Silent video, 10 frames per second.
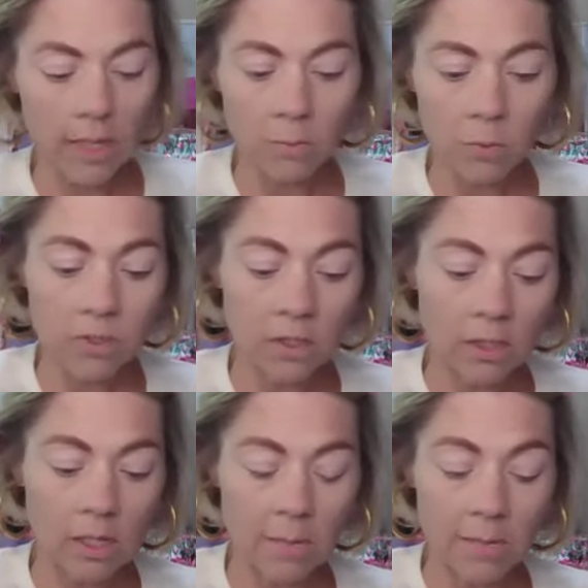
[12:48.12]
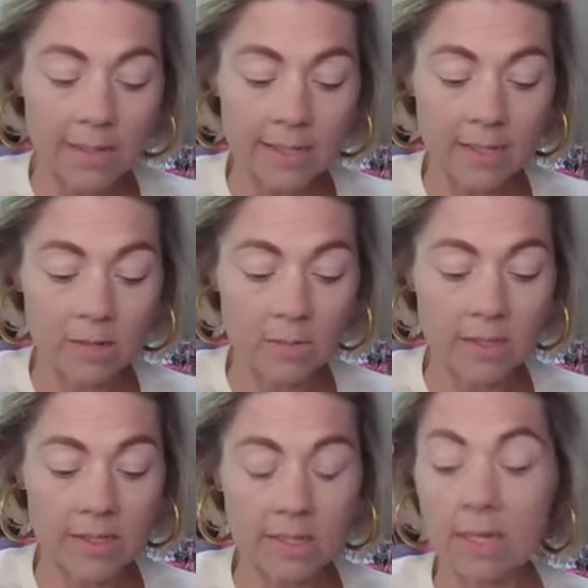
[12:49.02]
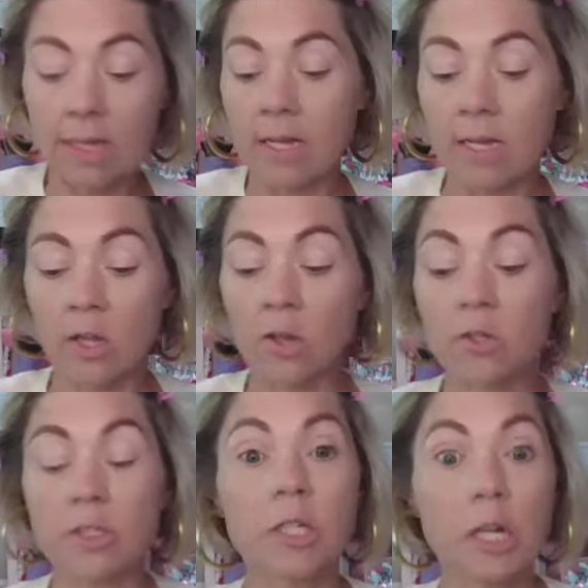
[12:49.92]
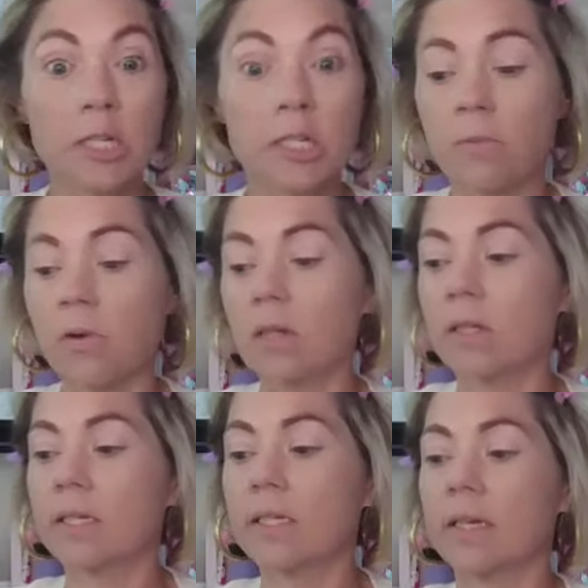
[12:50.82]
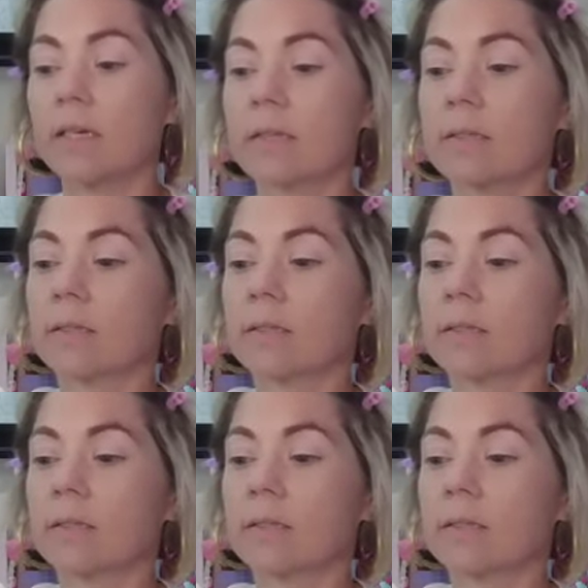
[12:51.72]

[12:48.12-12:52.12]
I'm going to lock mine down because there's tons of product in there.